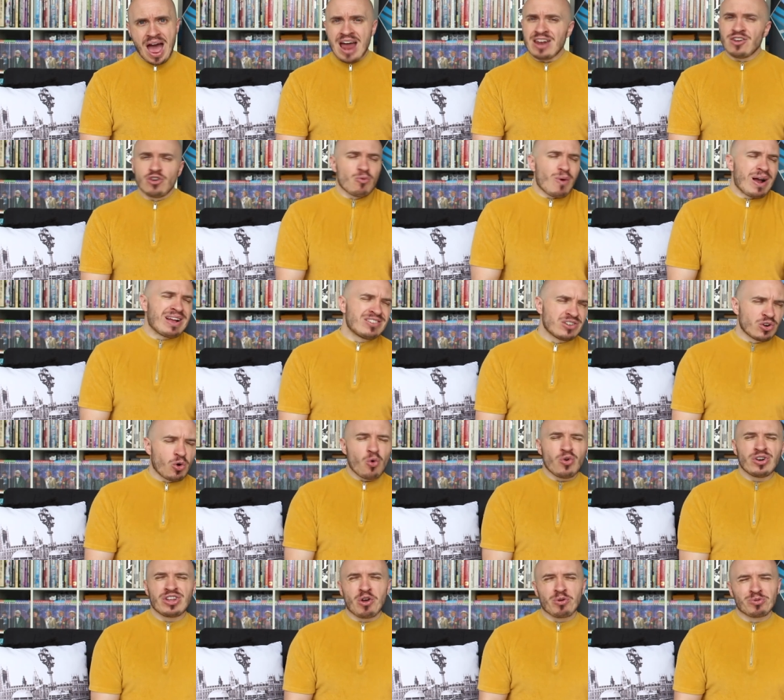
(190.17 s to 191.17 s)
And narrated
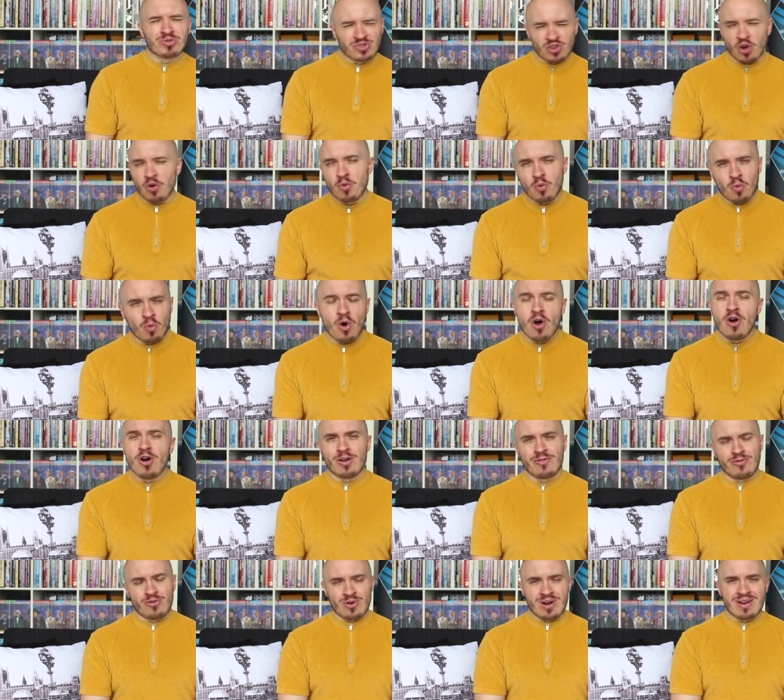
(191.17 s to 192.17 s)
audios don't
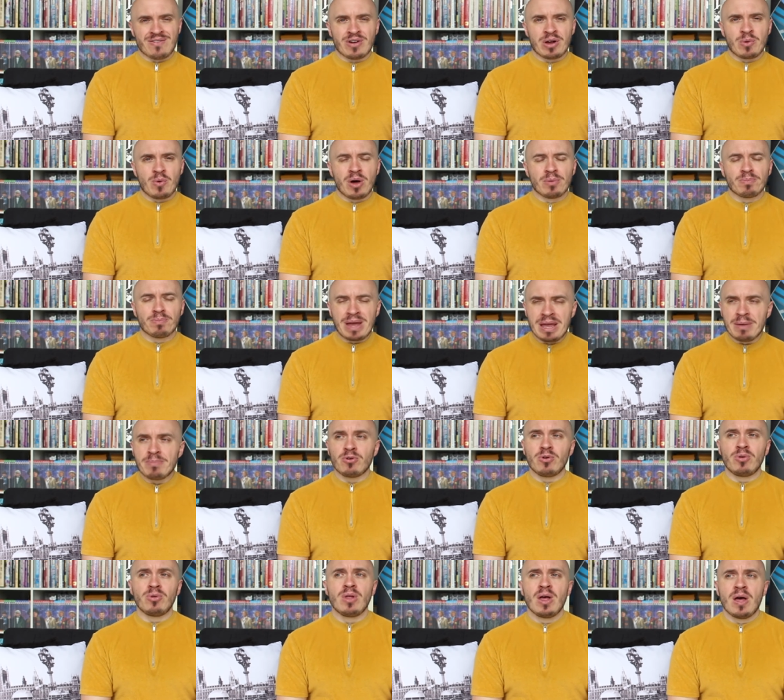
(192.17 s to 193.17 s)
work for everyone.
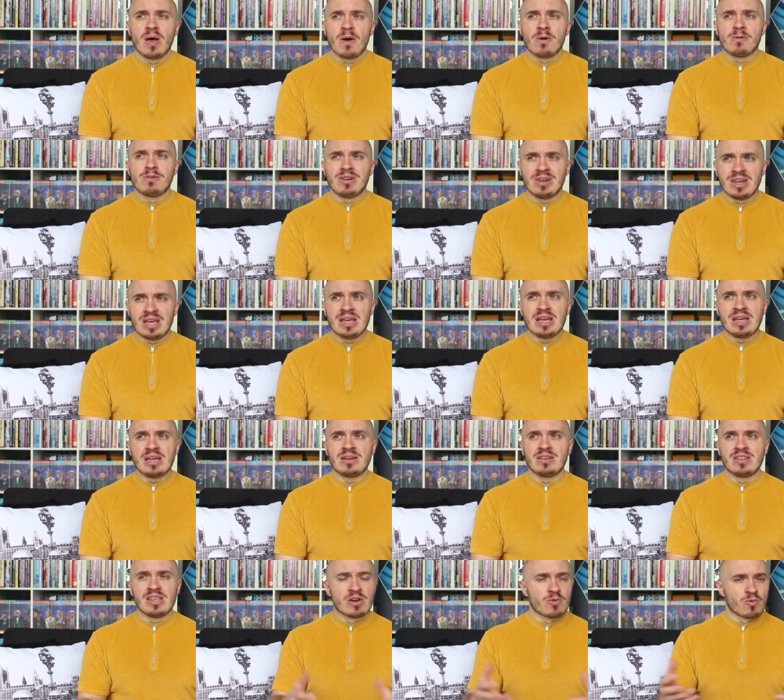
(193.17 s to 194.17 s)
People
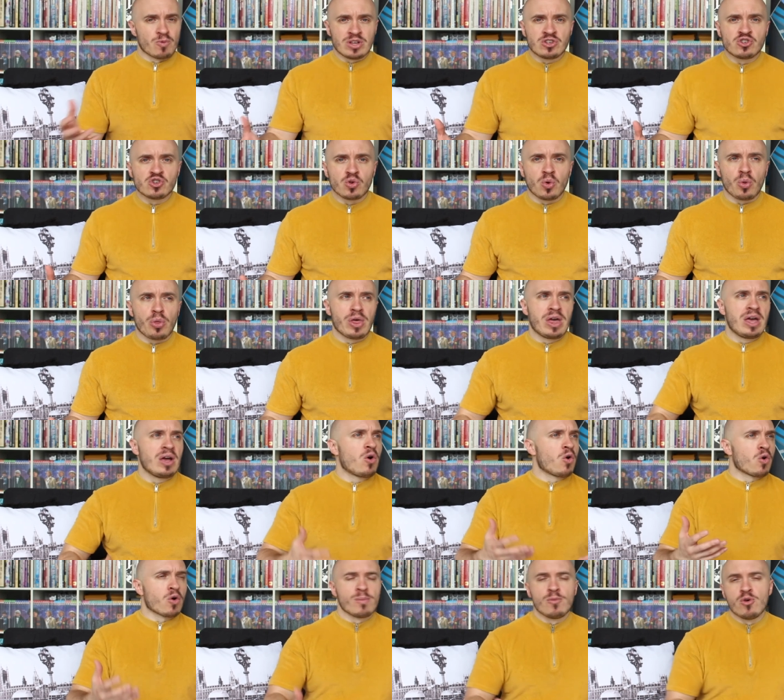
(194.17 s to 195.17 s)
need the original thing
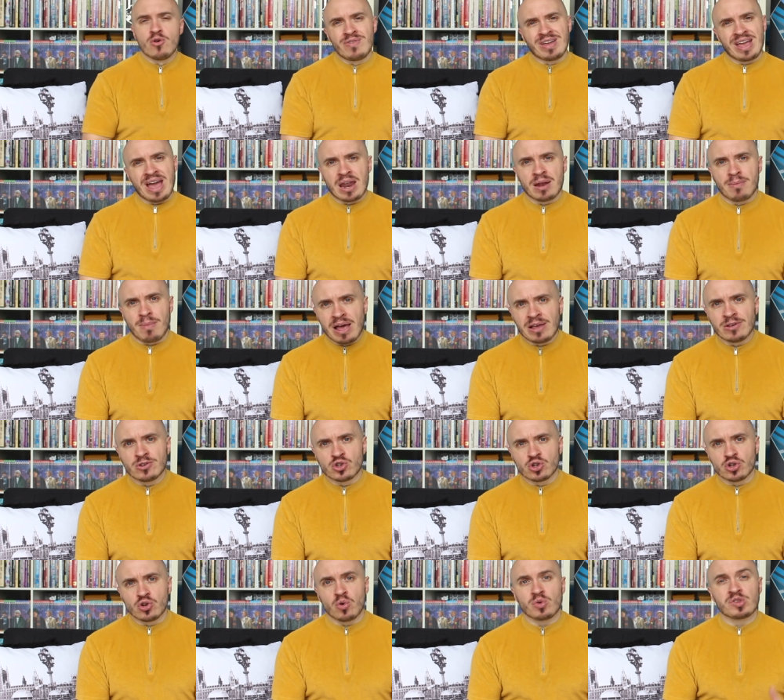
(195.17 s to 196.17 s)
or a moving
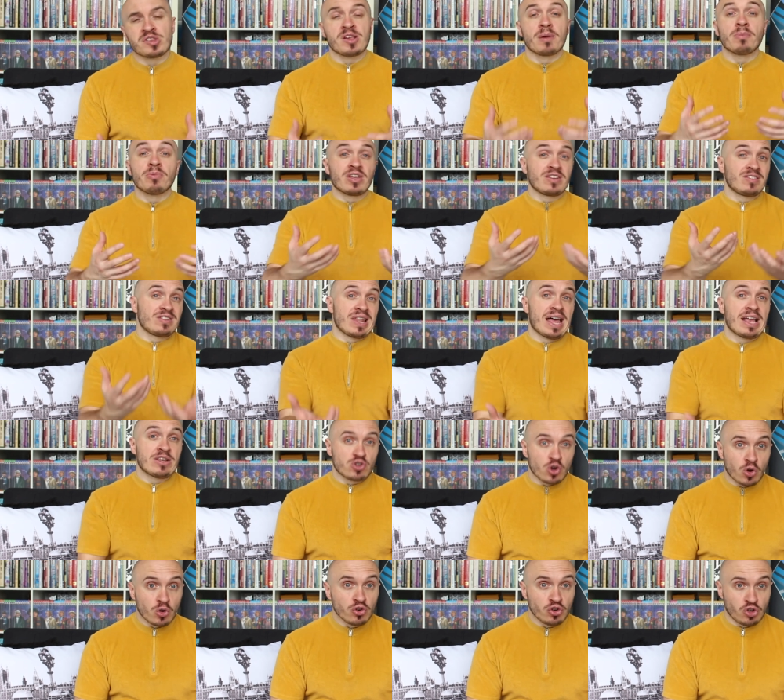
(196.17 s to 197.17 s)
animation or something to
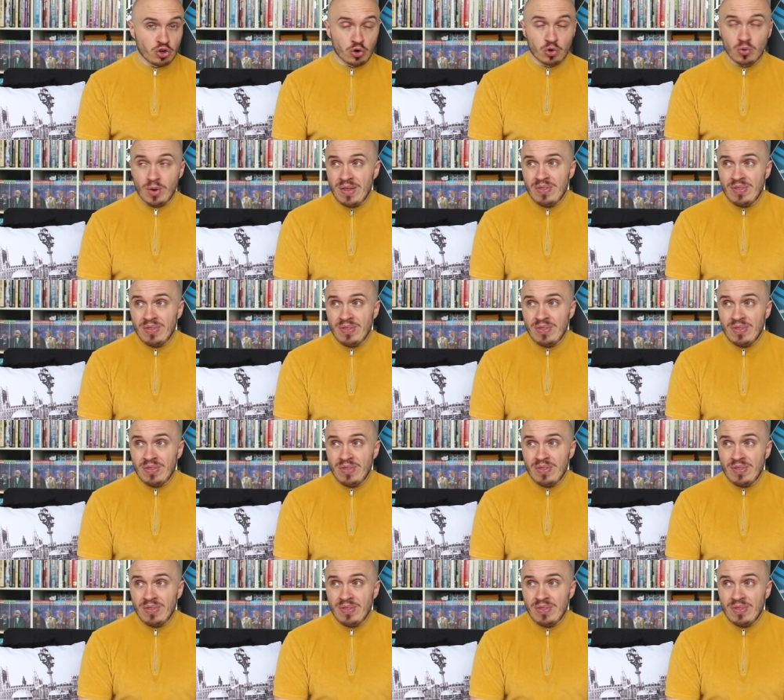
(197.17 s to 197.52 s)
latch onto.